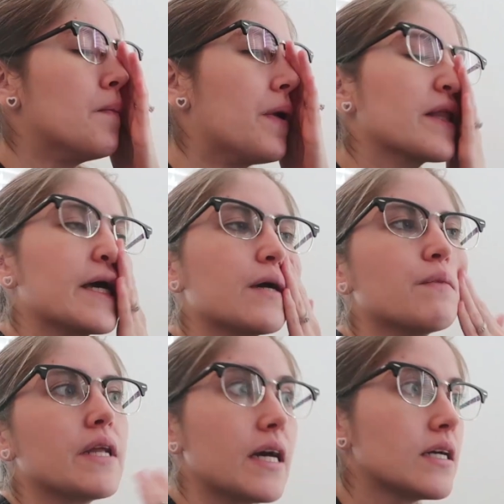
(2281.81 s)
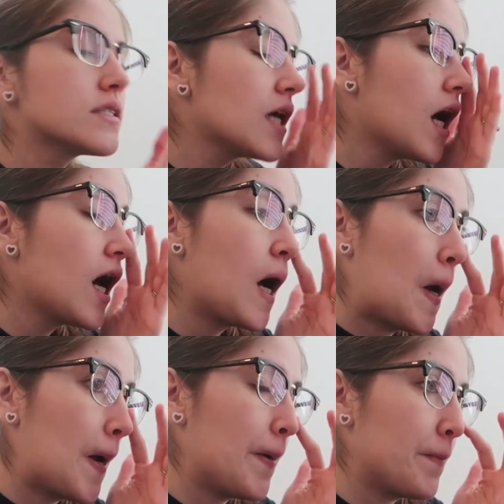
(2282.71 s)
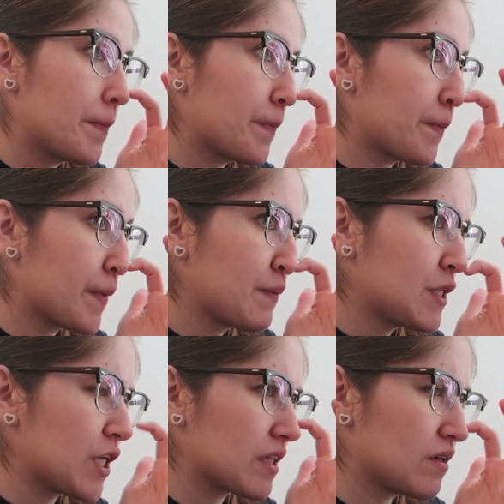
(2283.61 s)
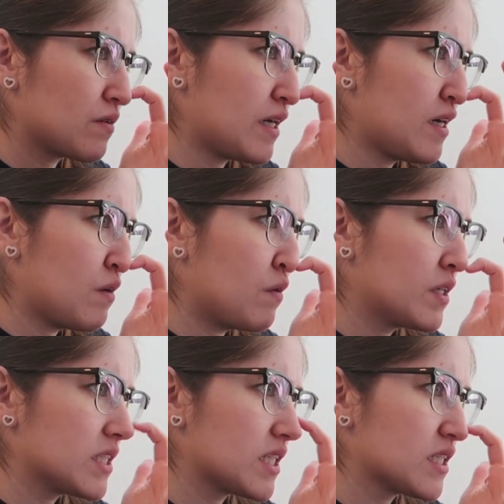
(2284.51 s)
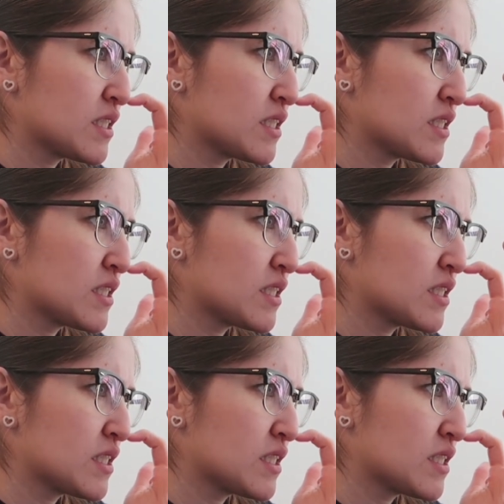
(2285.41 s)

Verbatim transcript: but like it'd be nice. Um, let me check though. Oh, what is